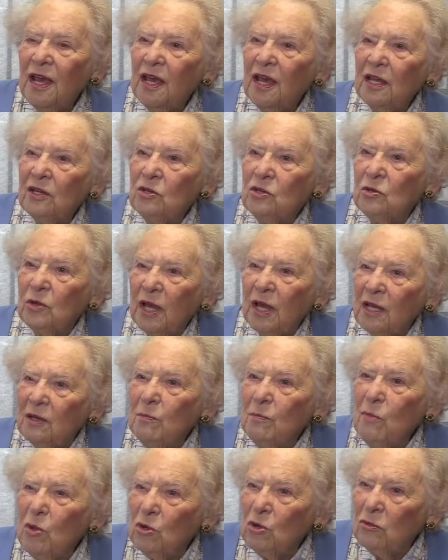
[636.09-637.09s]
and you had
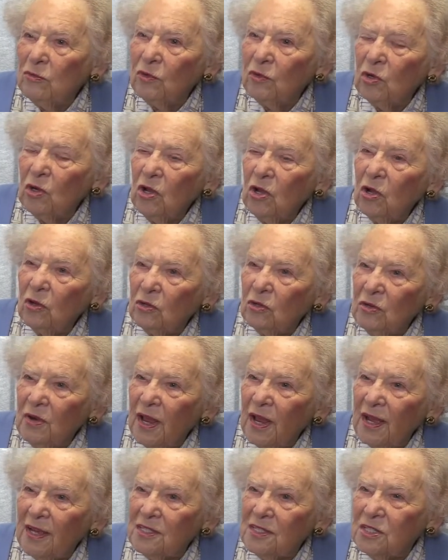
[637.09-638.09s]
Millville on
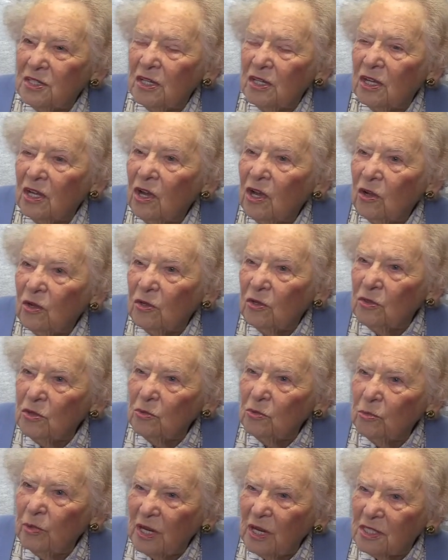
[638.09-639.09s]
Knysna on
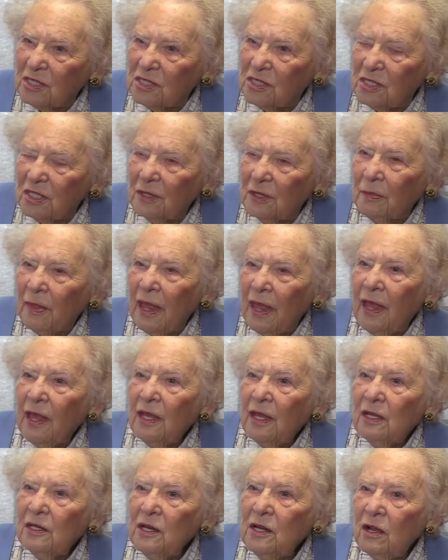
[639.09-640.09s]
the west.
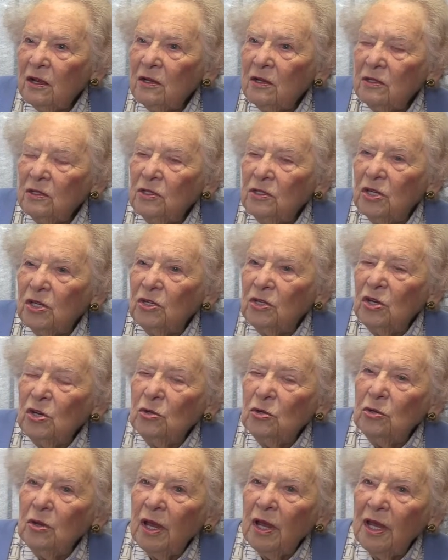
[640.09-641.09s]
Now,
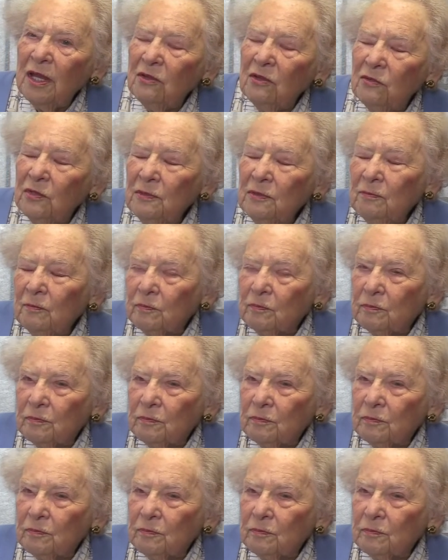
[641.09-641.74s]
New Haven